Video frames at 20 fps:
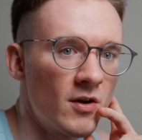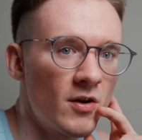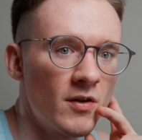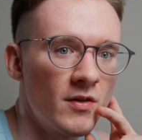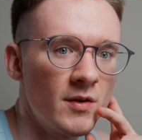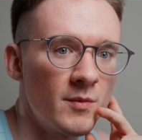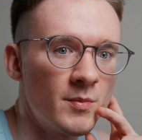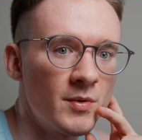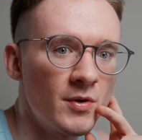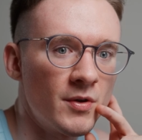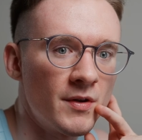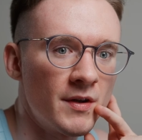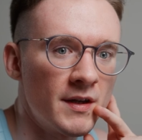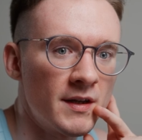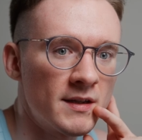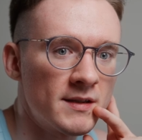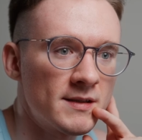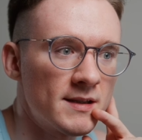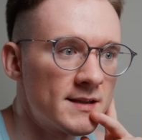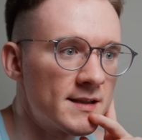on the
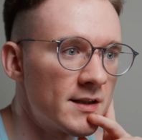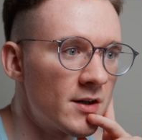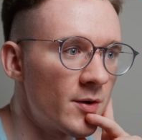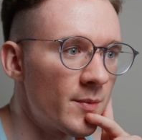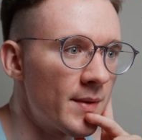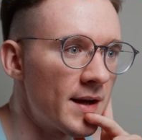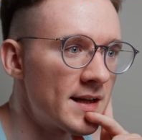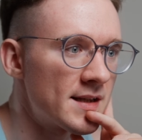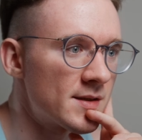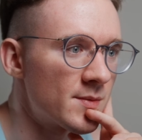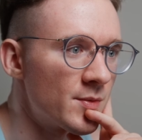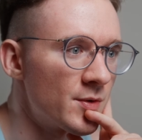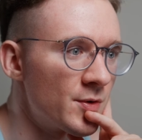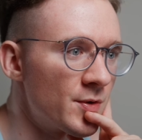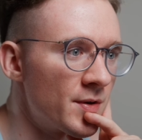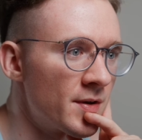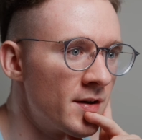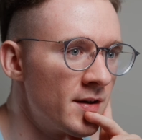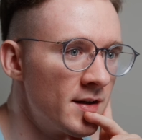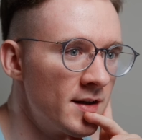buildings. Let's hit our mask
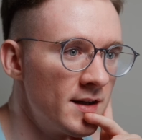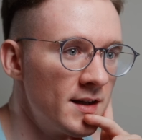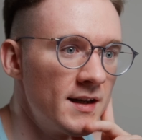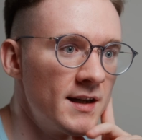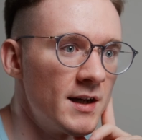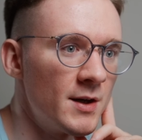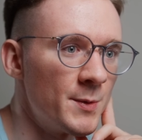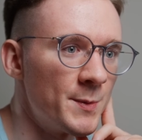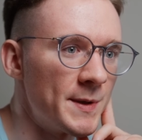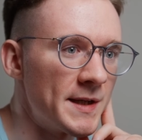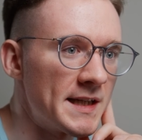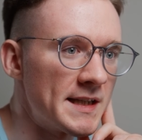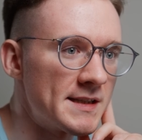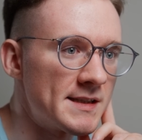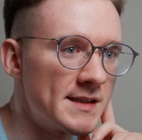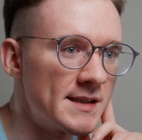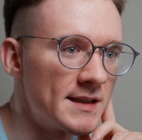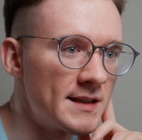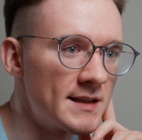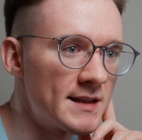mode and we can
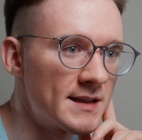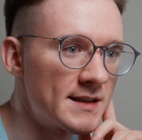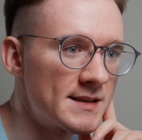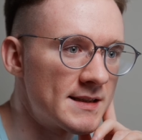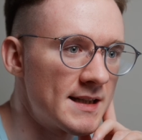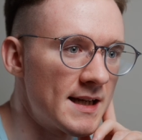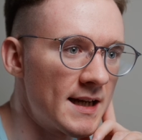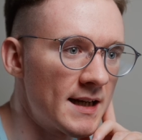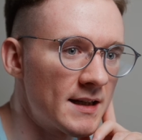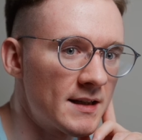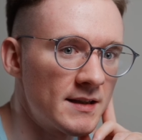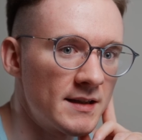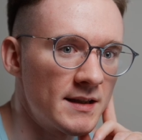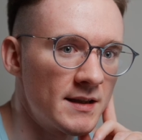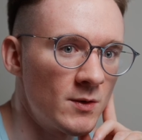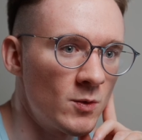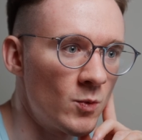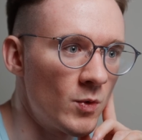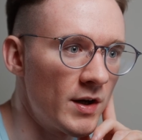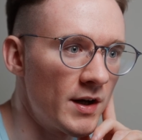see
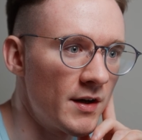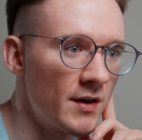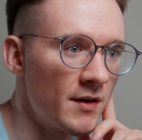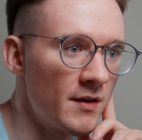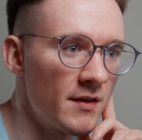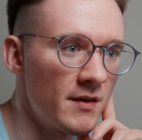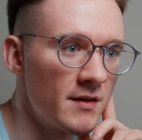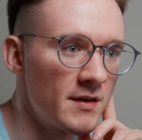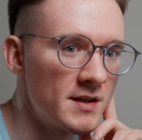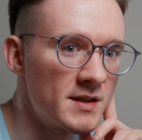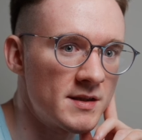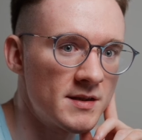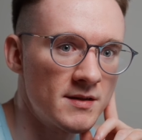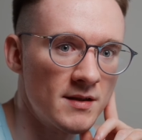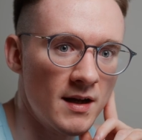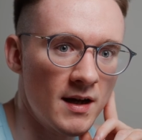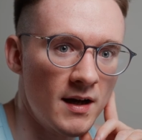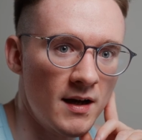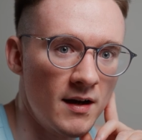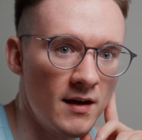exactly where this
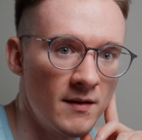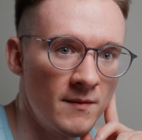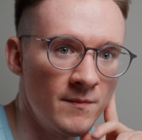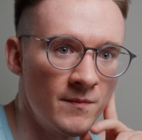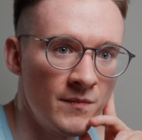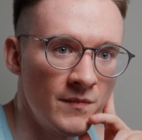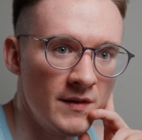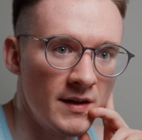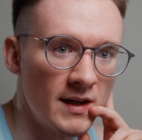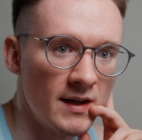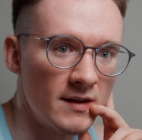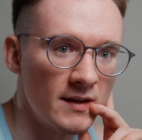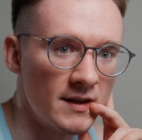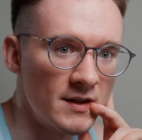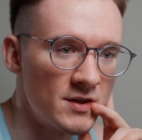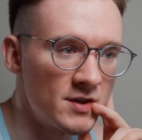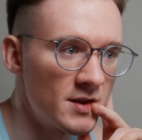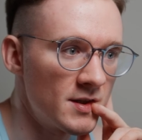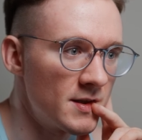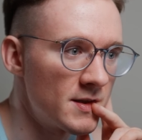
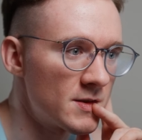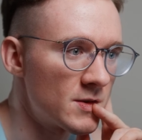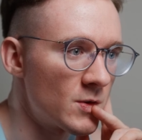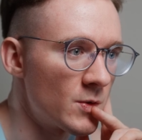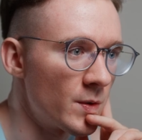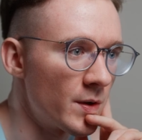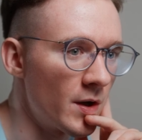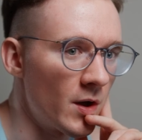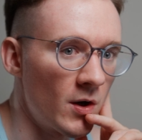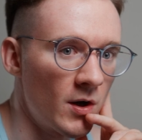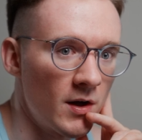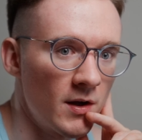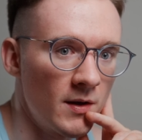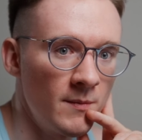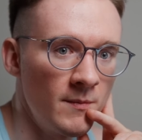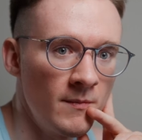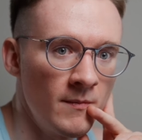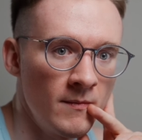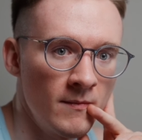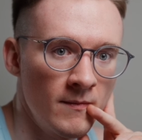halation is going
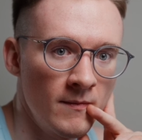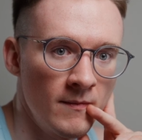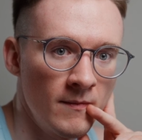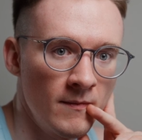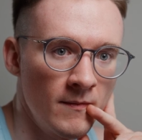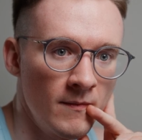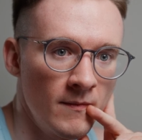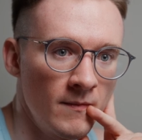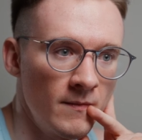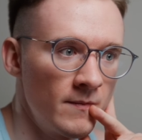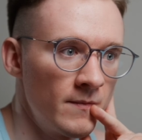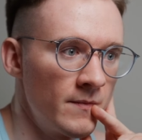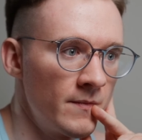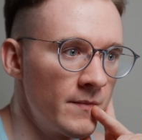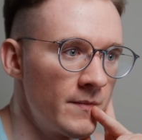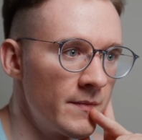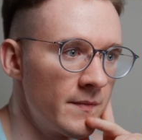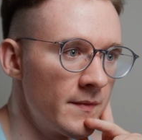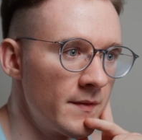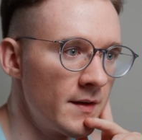on.
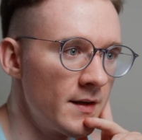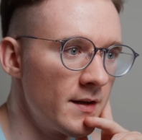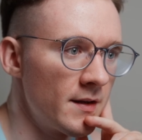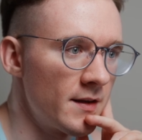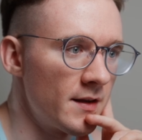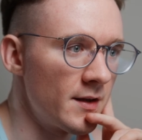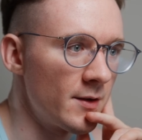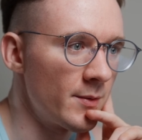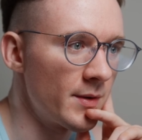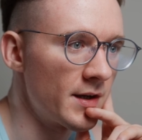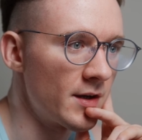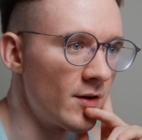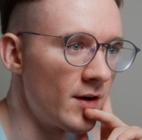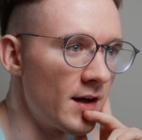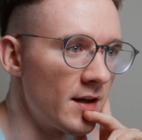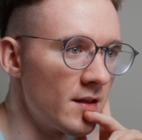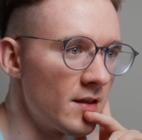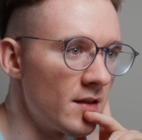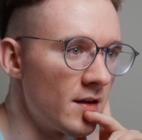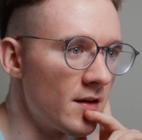There we go.
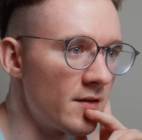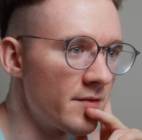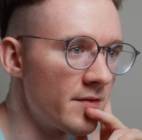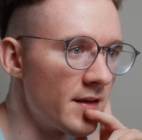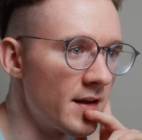I love